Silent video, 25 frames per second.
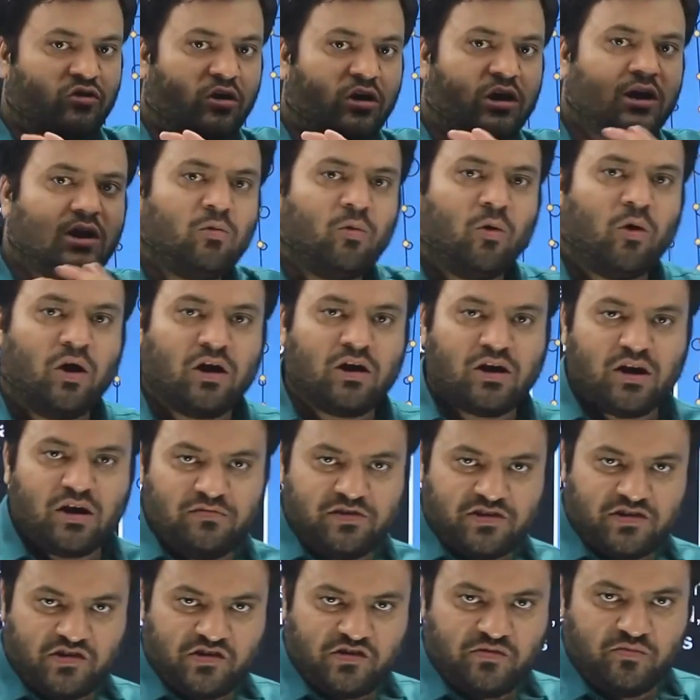a water
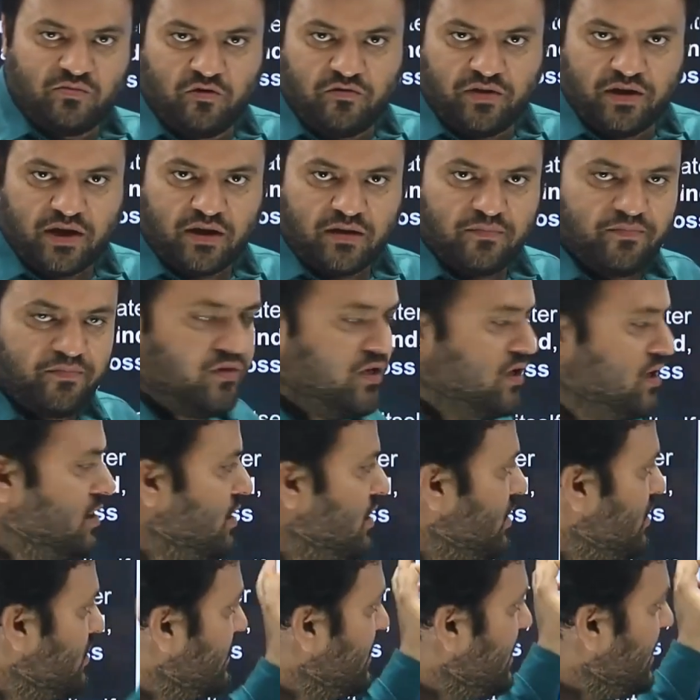which is moving.
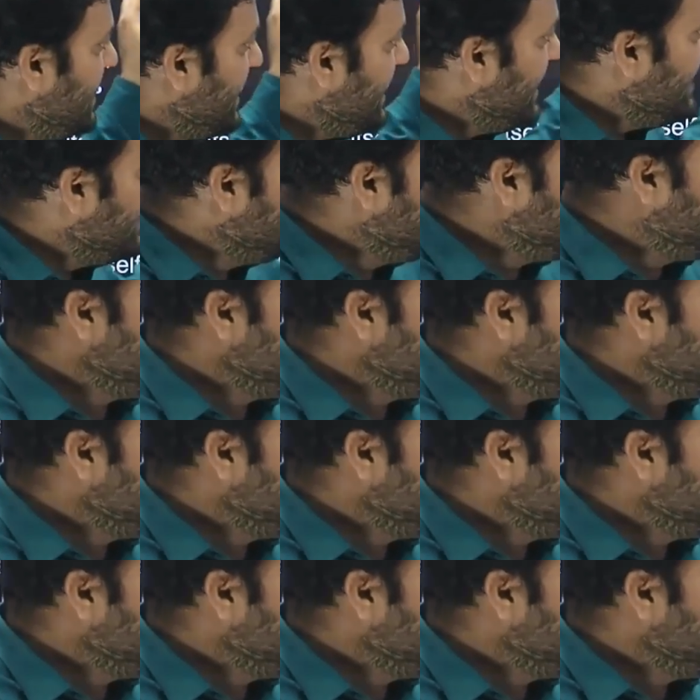Here the energy